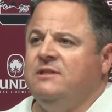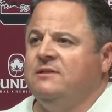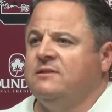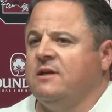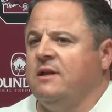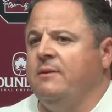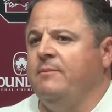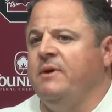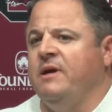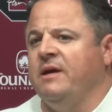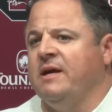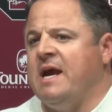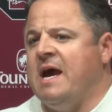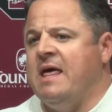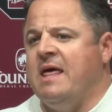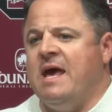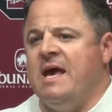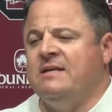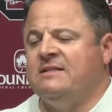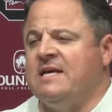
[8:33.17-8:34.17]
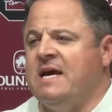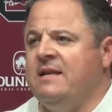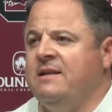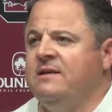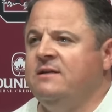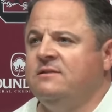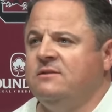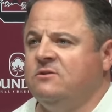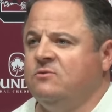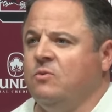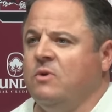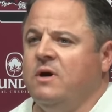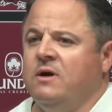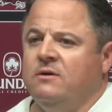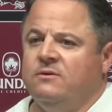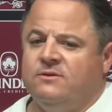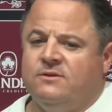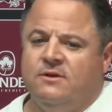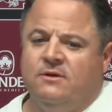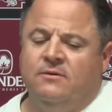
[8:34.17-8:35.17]
He's going to be a guy that has ideas as
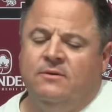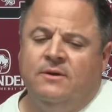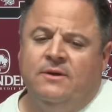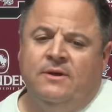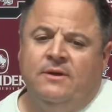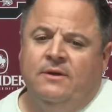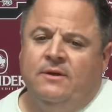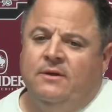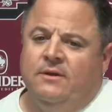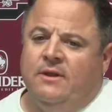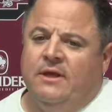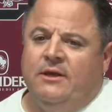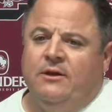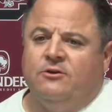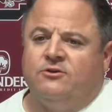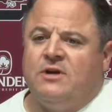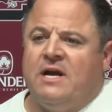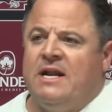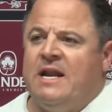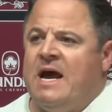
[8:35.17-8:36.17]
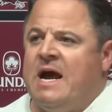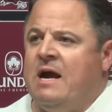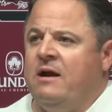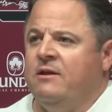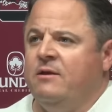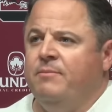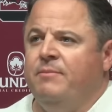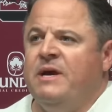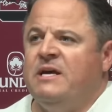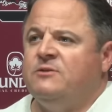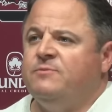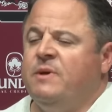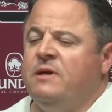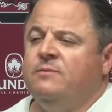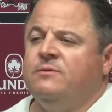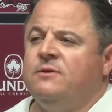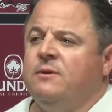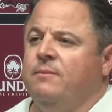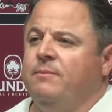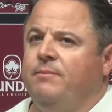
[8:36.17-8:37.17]
well. So, like, you're trying to hire the best
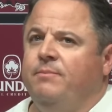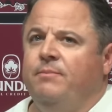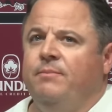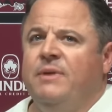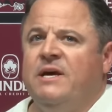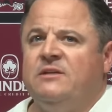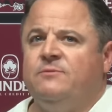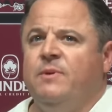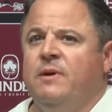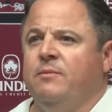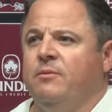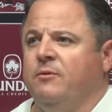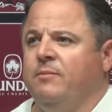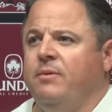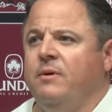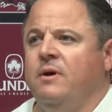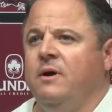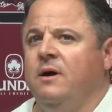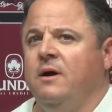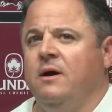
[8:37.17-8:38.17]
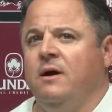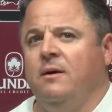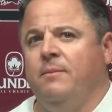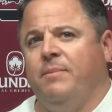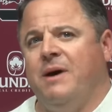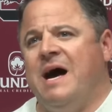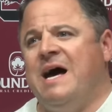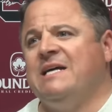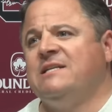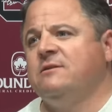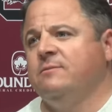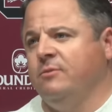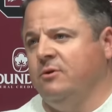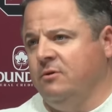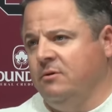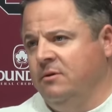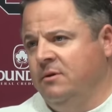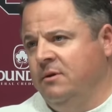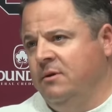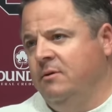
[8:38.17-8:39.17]
people
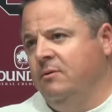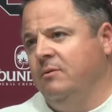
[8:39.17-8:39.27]
possible.